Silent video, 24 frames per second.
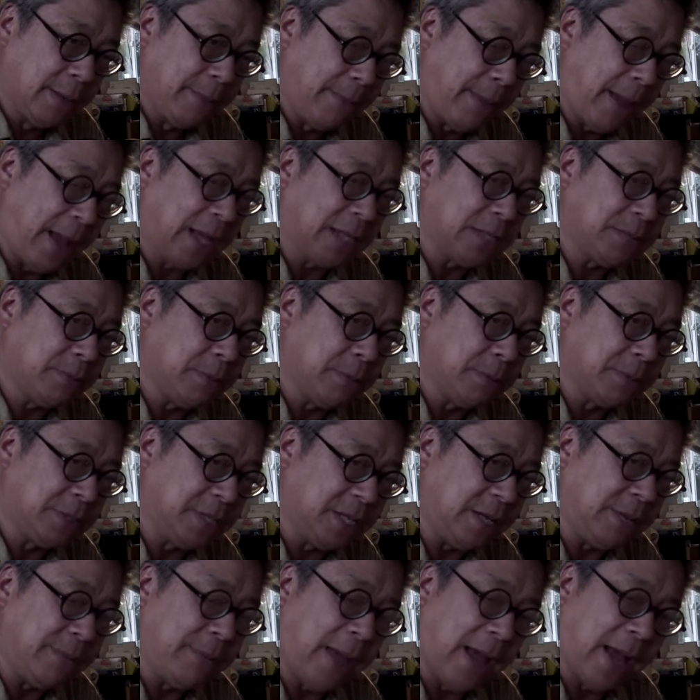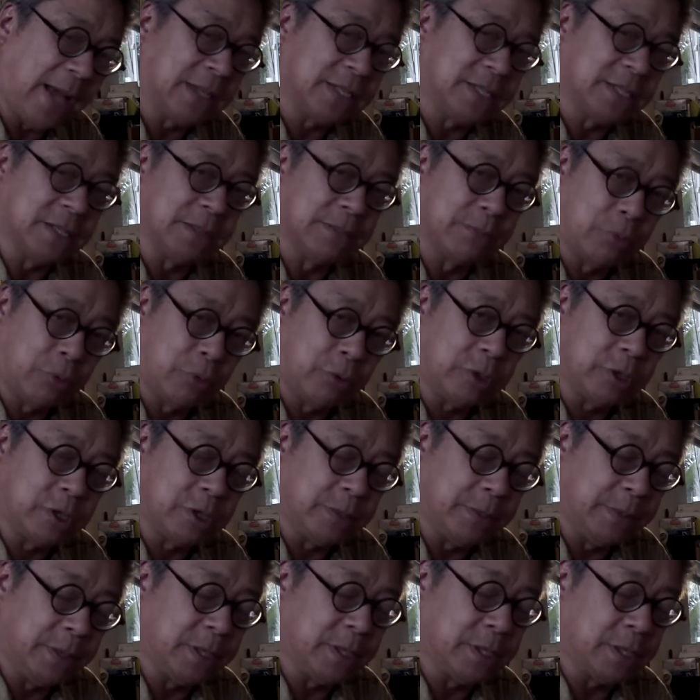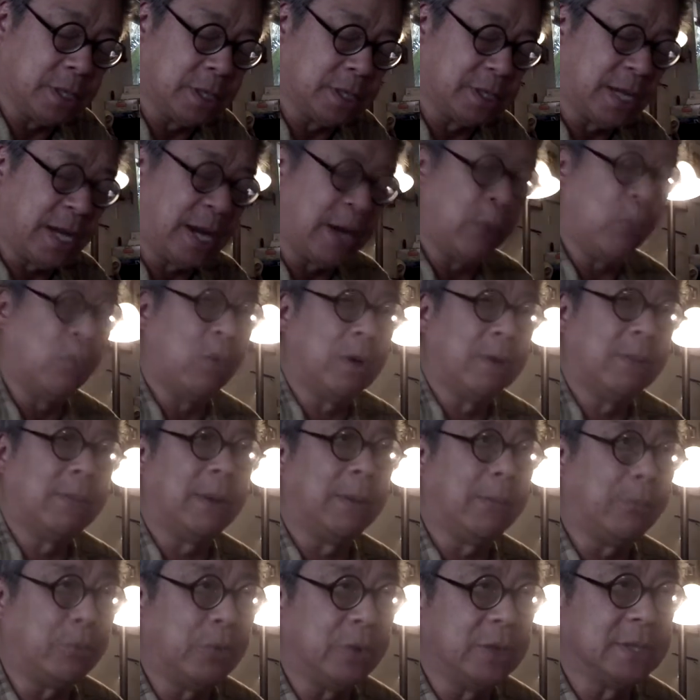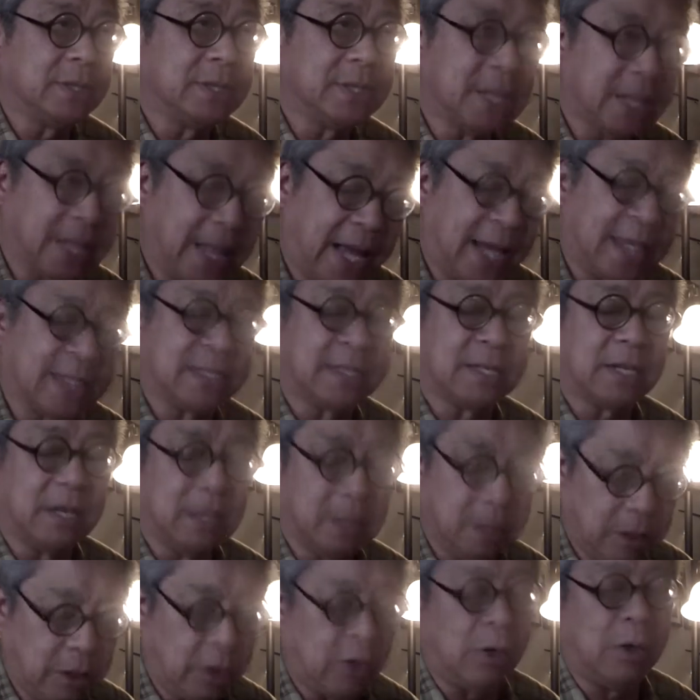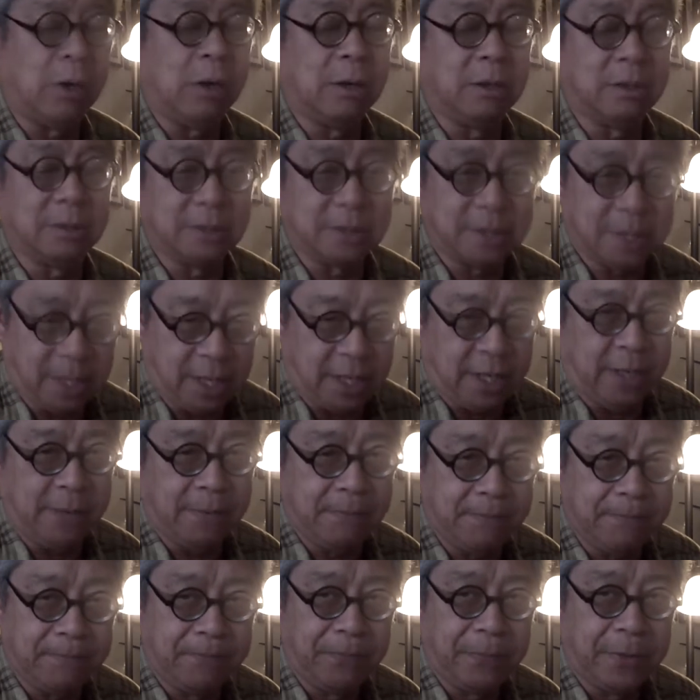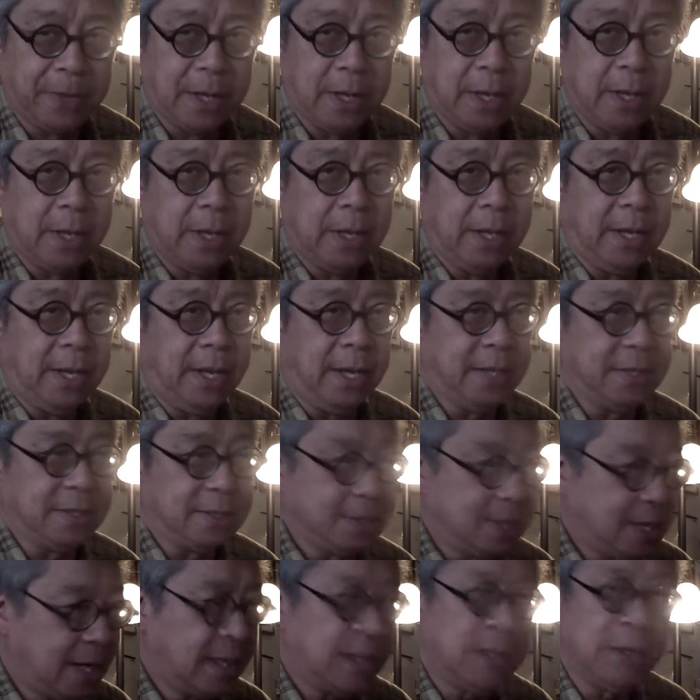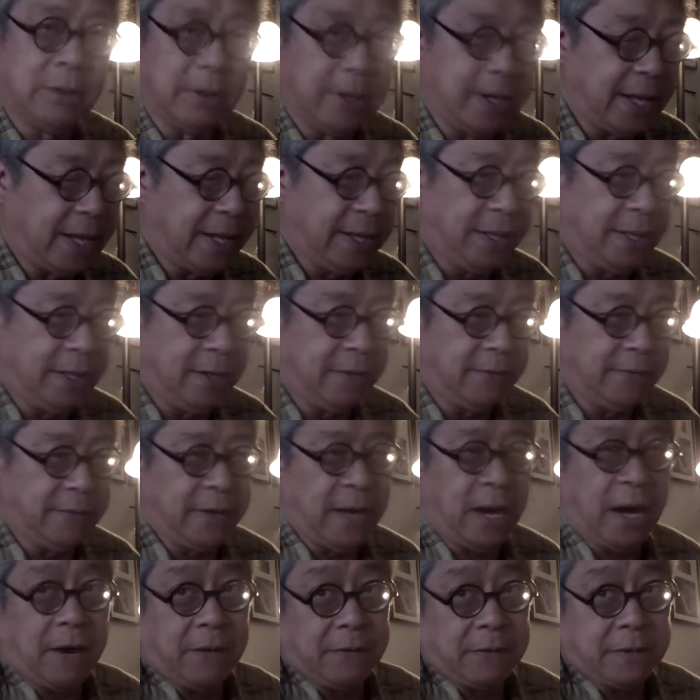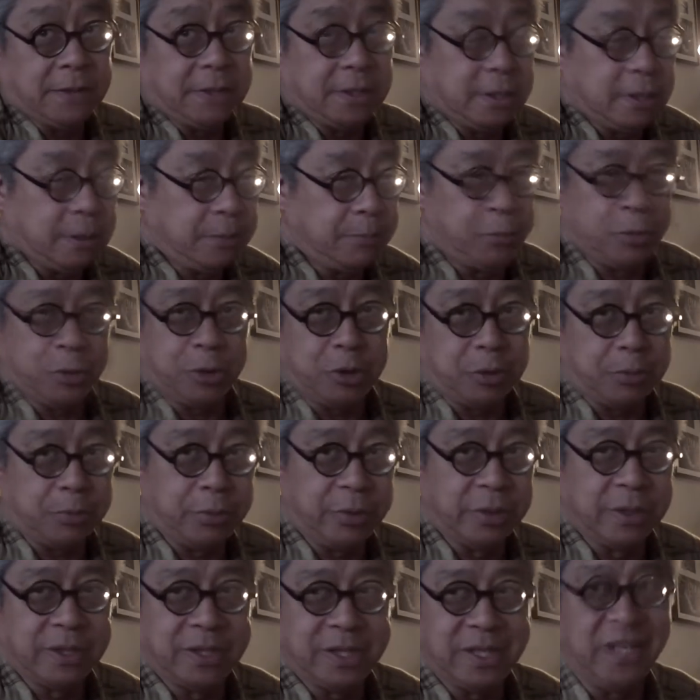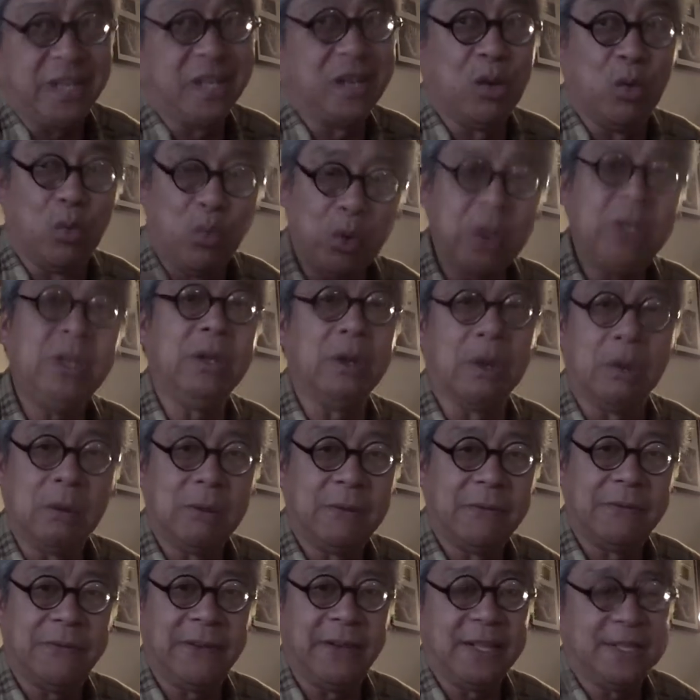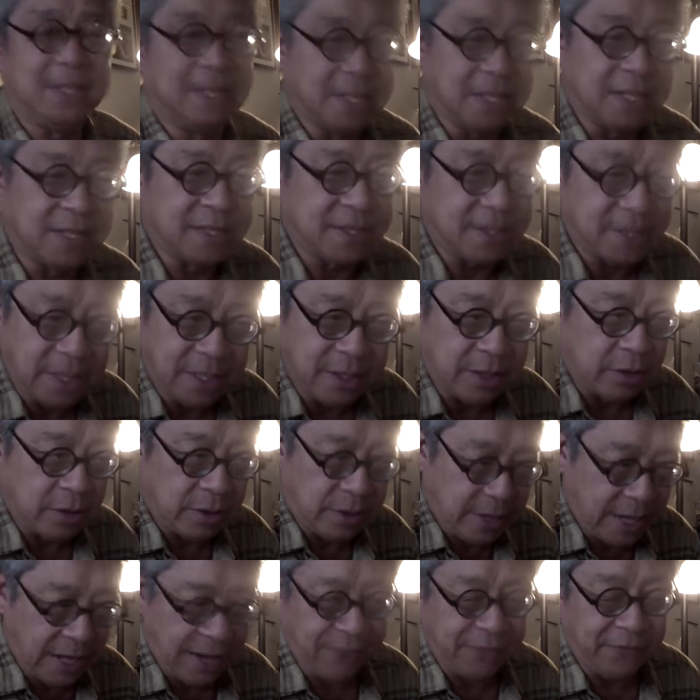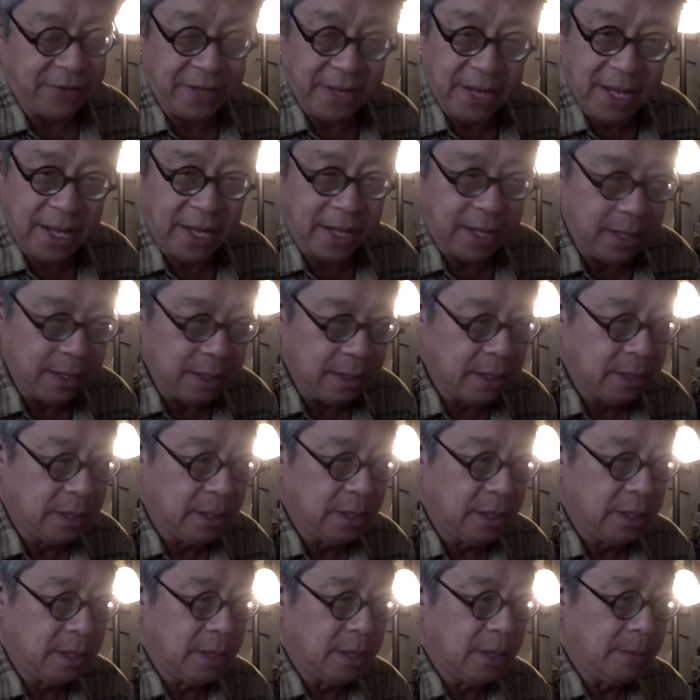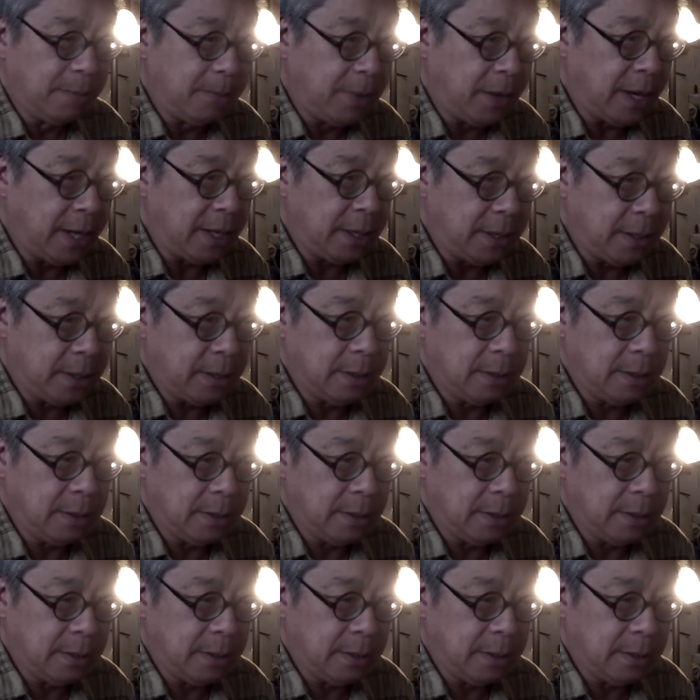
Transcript: maximum Dmax is important to me because I want my prints to last a long time. It's not a good idea, obviously, to put your prints in a window facing the sun every day, but